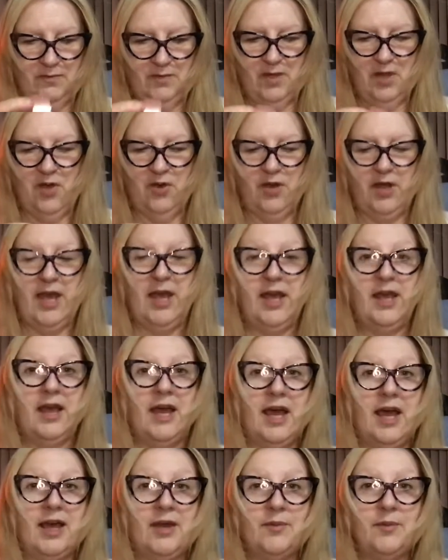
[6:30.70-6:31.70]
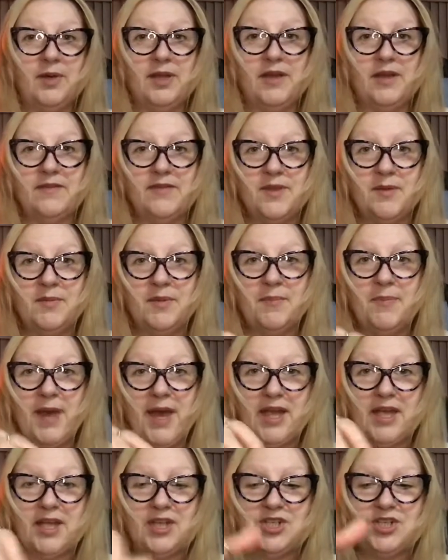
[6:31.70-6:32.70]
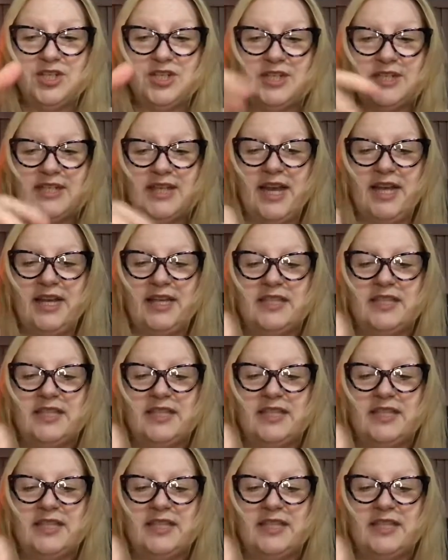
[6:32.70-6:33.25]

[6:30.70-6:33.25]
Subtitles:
Okay, I will give them the package design.